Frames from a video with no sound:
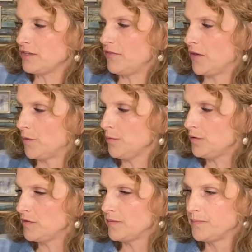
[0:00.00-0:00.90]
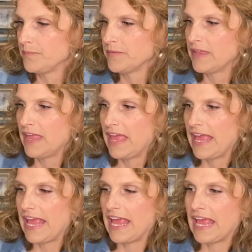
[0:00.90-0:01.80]
of those,
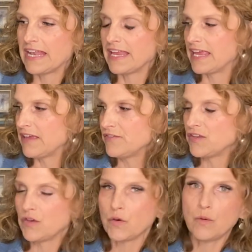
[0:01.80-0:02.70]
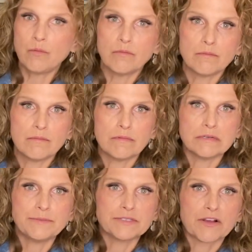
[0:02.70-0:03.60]
and it gives you,
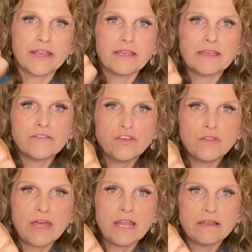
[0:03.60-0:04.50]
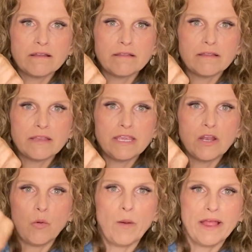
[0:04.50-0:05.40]
gives you that,
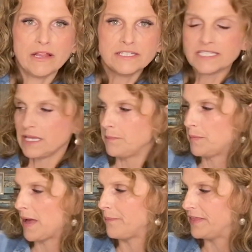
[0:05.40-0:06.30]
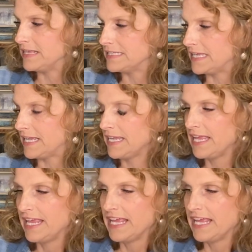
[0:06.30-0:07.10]
well to pop things in.